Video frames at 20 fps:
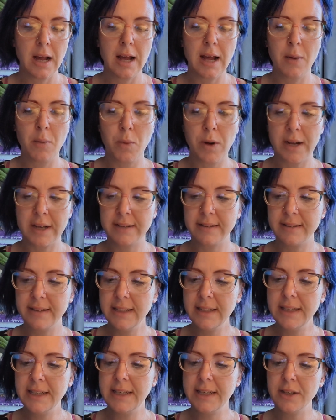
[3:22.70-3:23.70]
And what I
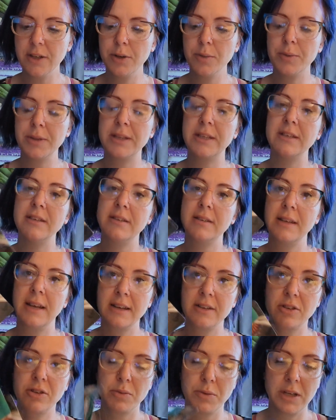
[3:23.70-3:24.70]
see here with these
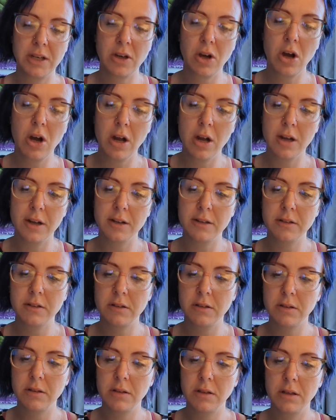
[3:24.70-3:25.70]
next three
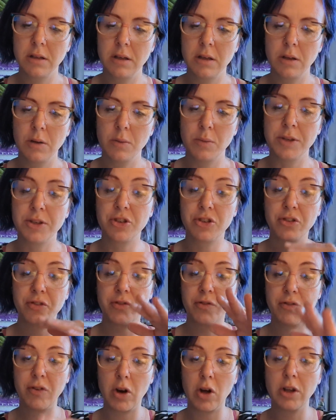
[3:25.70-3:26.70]
cards, which
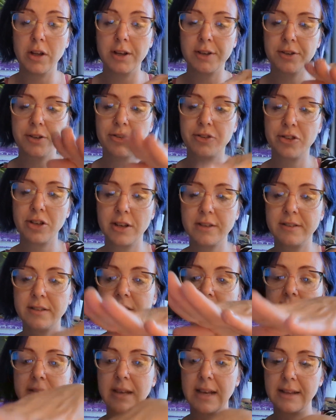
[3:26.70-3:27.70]
fall under
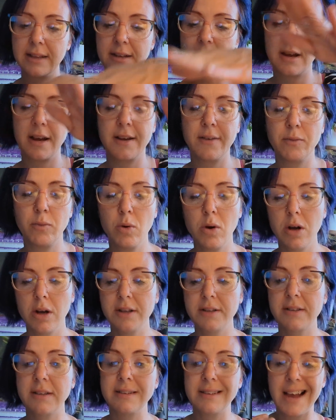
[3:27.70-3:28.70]
Justice and the Nine of
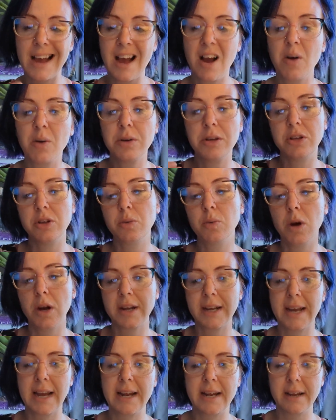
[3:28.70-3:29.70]
Wands, is how you are
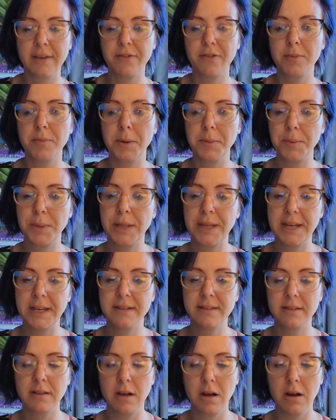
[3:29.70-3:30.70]
getting from a
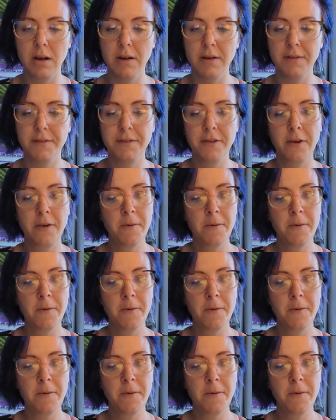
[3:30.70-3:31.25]
place of